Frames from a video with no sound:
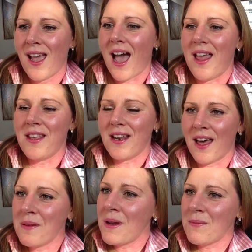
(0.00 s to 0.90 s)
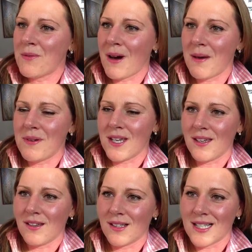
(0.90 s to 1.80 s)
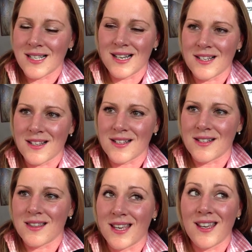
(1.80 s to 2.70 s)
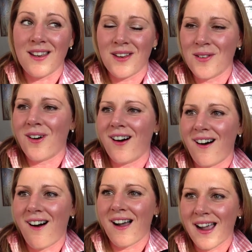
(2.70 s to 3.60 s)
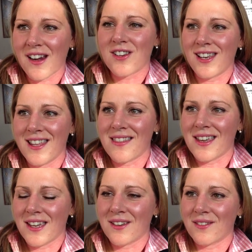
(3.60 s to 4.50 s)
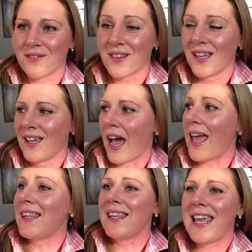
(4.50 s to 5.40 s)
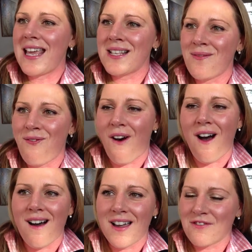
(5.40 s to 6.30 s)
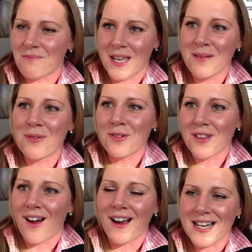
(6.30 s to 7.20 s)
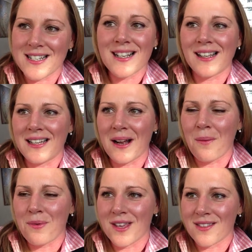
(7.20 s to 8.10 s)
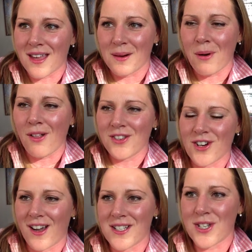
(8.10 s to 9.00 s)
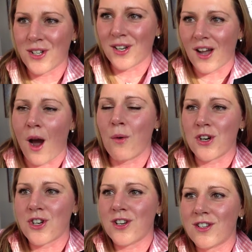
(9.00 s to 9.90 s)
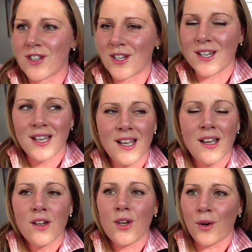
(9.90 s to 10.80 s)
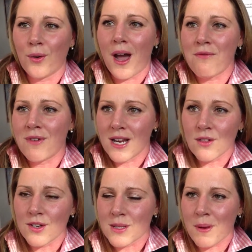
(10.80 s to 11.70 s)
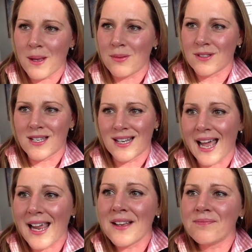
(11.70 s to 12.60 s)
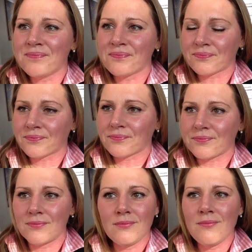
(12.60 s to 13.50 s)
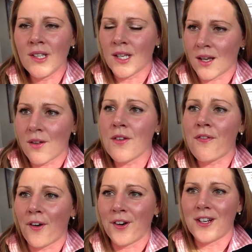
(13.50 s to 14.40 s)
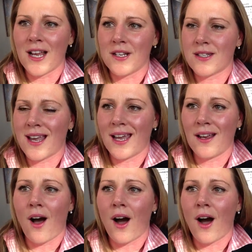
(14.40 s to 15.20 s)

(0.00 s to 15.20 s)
And then other people might be listening to this and thinking, you know what, I actually can think of at least 5 people that I need to clean up with and apologize to. I want you to go and ring those people today, get on the phone and say,